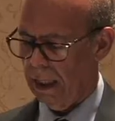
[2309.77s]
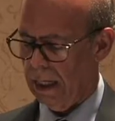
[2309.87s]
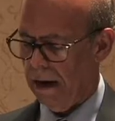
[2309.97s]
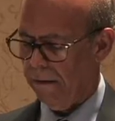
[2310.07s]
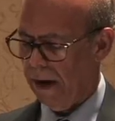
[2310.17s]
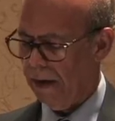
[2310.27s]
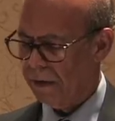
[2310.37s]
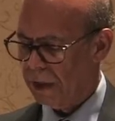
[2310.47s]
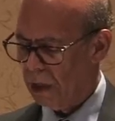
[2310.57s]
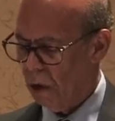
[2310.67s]
Never have
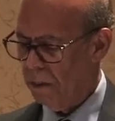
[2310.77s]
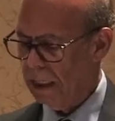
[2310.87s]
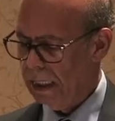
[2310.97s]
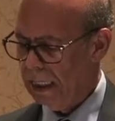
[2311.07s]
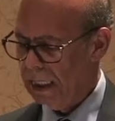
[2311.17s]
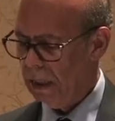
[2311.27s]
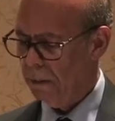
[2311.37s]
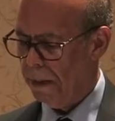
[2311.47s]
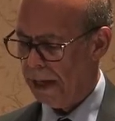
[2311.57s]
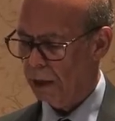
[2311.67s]
so many
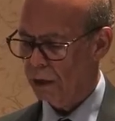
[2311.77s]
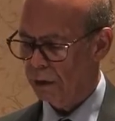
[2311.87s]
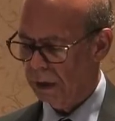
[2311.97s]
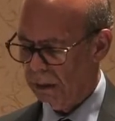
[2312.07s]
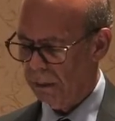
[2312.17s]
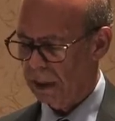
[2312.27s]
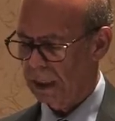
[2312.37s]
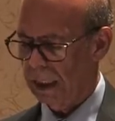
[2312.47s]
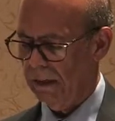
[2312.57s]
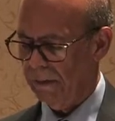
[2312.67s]
needed better
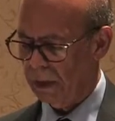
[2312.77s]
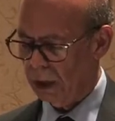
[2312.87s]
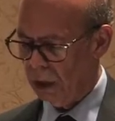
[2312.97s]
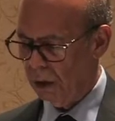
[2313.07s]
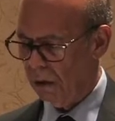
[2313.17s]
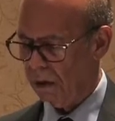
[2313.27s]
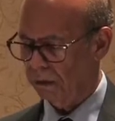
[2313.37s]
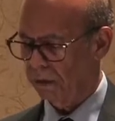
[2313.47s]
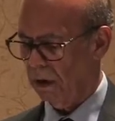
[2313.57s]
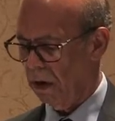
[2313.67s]
treatments, even cures
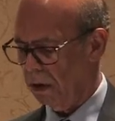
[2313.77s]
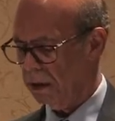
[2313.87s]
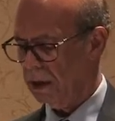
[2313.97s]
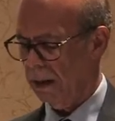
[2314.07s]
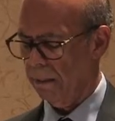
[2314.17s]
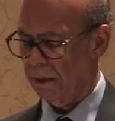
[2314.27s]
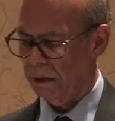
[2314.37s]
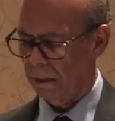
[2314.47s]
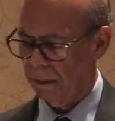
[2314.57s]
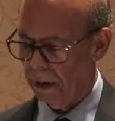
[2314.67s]
for Alzheimer's
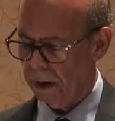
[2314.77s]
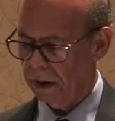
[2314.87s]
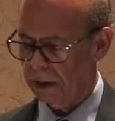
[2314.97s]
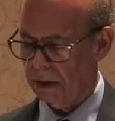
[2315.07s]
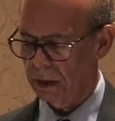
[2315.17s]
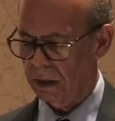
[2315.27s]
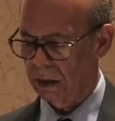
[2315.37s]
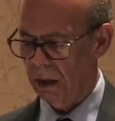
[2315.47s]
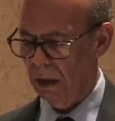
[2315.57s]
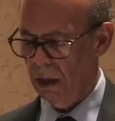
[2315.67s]
or Parkinson's
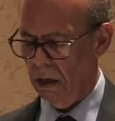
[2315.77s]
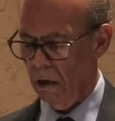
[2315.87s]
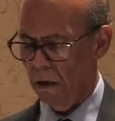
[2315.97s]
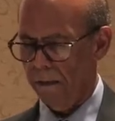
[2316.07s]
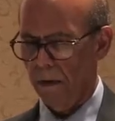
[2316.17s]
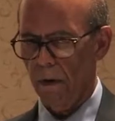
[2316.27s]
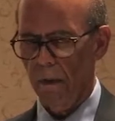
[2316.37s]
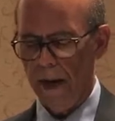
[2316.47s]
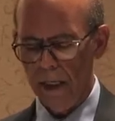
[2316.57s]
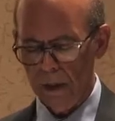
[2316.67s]
or for a
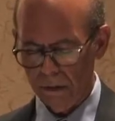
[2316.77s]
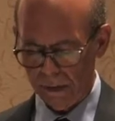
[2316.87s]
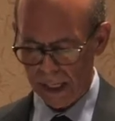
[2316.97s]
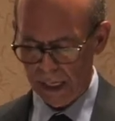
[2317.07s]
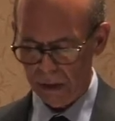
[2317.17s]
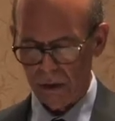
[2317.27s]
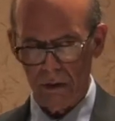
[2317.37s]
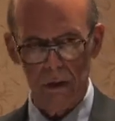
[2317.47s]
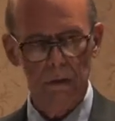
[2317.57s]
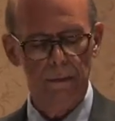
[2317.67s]
range of
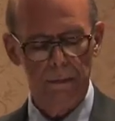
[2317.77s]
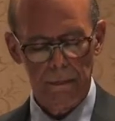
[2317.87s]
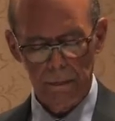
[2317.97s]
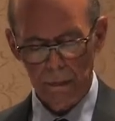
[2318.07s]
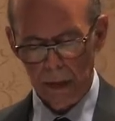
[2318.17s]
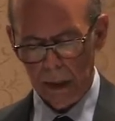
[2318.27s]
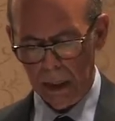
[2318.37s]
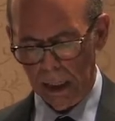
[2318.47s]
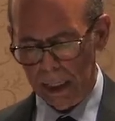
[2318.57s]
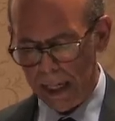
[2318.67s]
cancers.
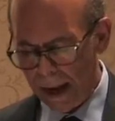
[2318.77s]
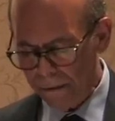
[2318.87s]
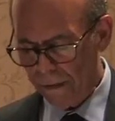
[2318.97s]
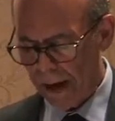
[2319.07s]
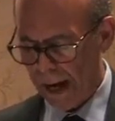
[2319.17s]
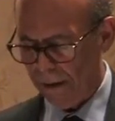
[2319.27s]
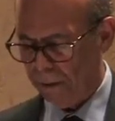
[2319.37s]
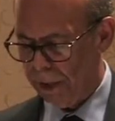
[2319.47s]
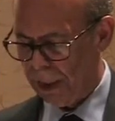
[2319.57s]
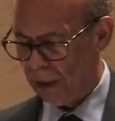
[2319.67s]
Never have
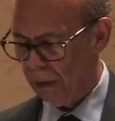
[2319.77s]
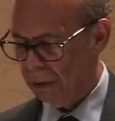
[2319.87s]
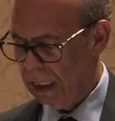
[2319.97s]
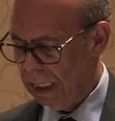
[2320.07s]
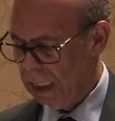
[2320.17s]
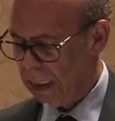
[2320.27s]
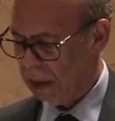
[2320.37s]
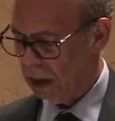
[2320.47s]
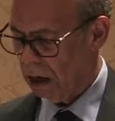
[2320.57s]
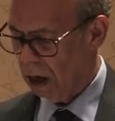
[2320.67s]
we so needed
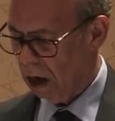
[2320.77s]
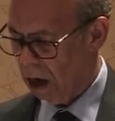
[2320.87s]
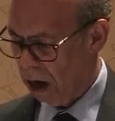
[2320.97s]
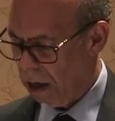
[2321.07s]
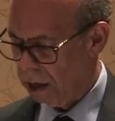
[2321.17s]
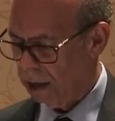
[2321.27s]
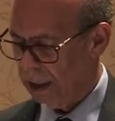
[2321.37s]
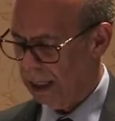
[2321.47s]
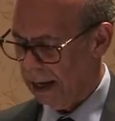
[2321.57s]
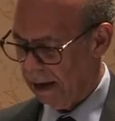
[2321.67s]
to harden
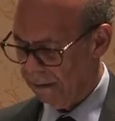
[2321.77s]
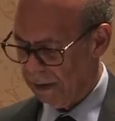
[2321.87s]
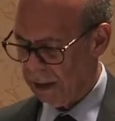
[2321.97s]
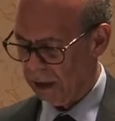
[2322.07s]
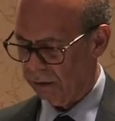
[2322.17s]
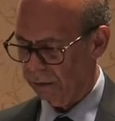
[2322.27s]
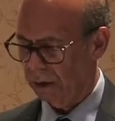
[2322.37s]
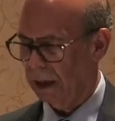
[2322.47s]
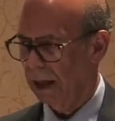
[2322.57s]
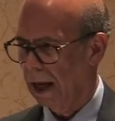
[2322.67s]
the evidence for
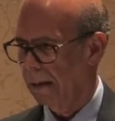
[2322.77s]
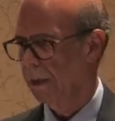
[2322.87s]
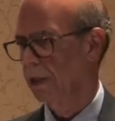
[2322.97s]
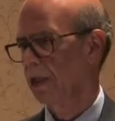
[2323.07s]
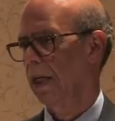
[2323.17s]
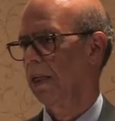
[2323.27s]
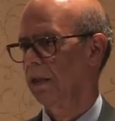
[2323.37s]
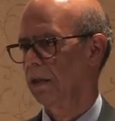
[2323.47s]
climate change.